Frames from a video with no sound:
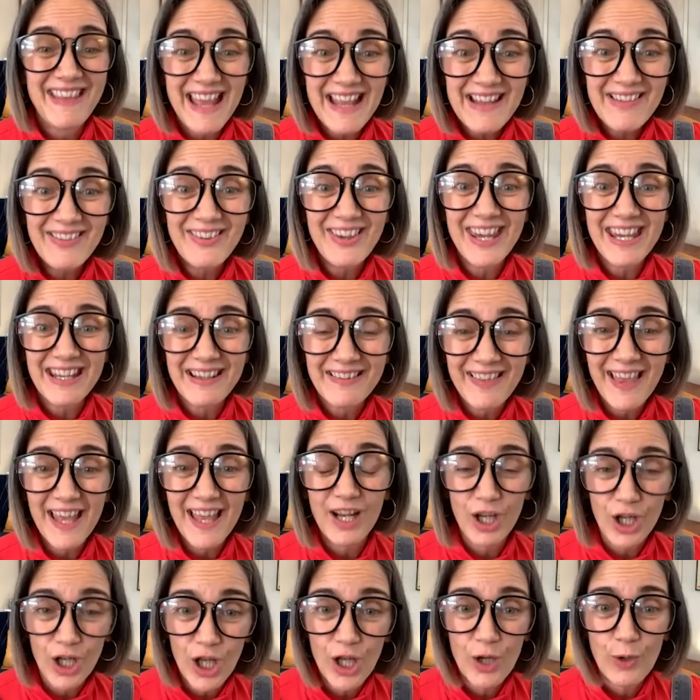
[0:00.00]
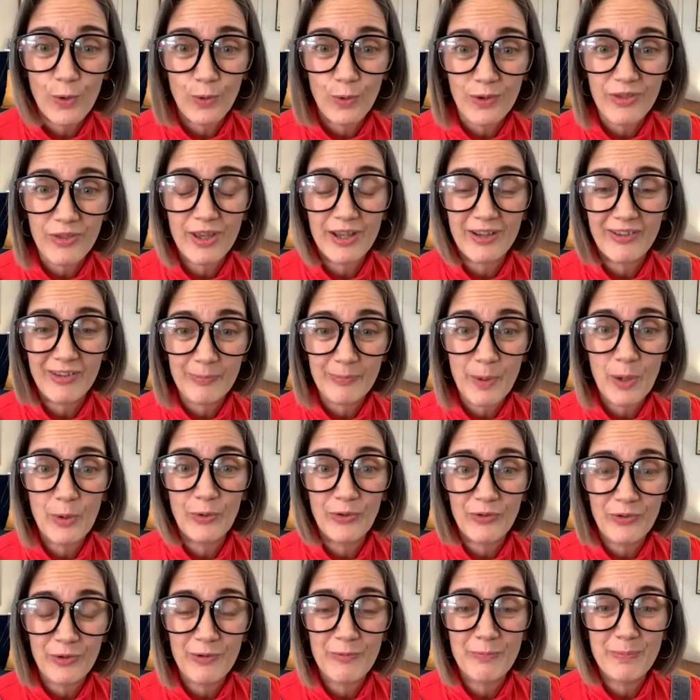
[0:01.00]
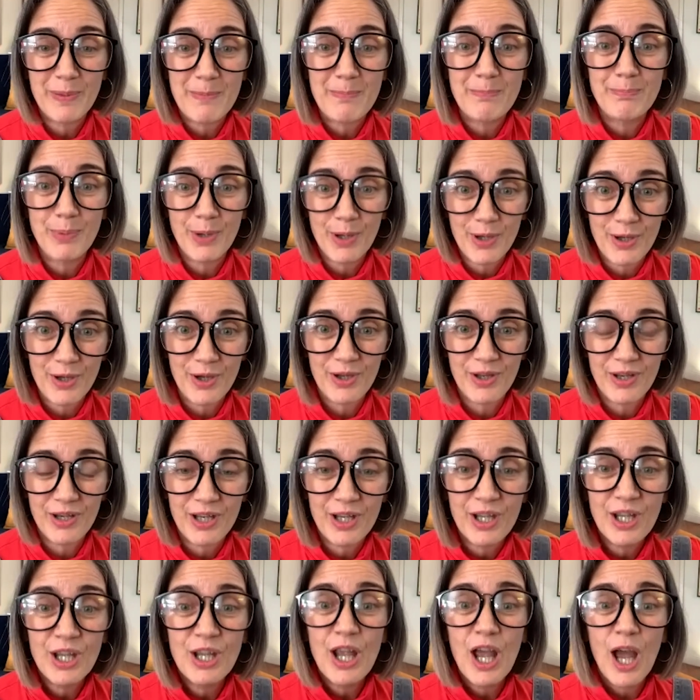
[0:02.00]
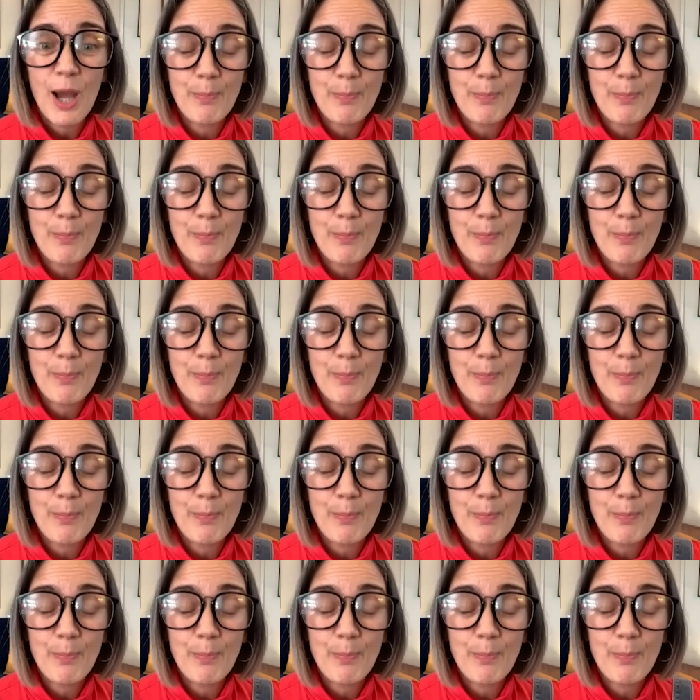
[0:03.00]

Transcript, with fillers: He then takes that cloak that's supposed to have been burnt